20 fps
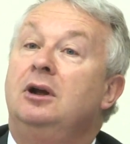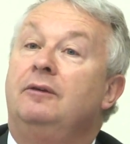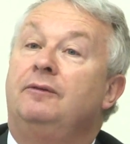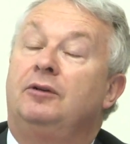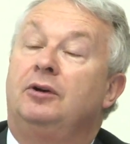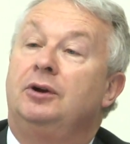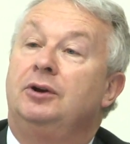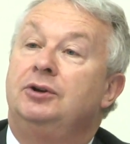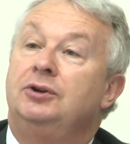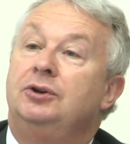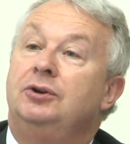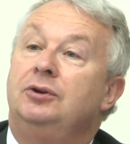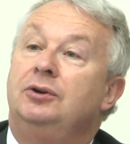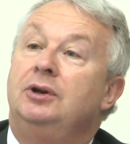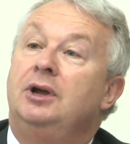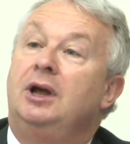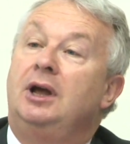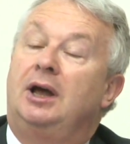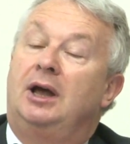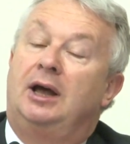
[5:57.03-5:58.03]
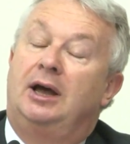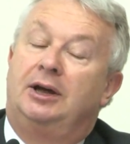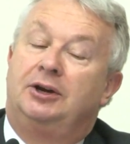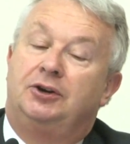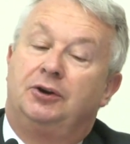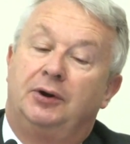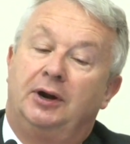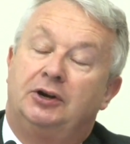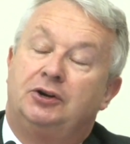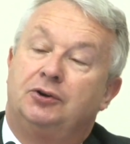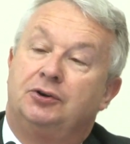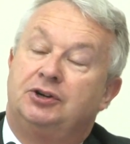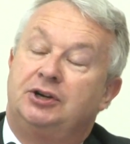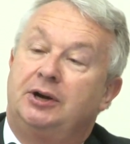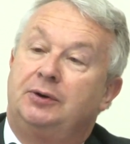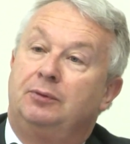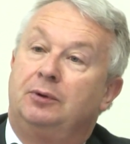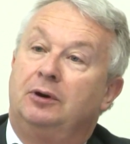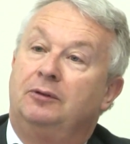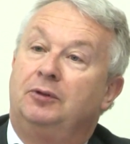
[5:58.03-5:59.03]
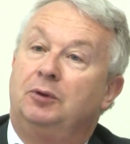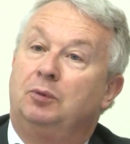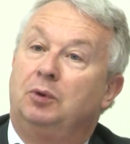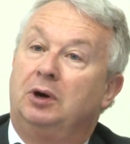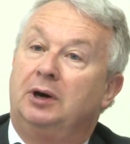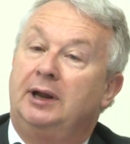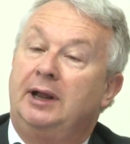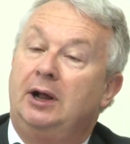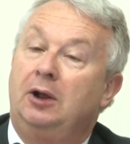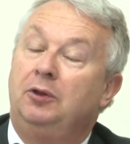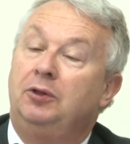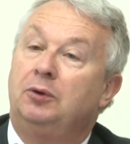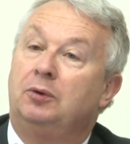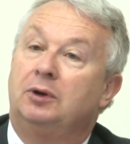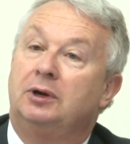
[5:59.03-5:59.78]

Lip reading: for a new Director General of the World Health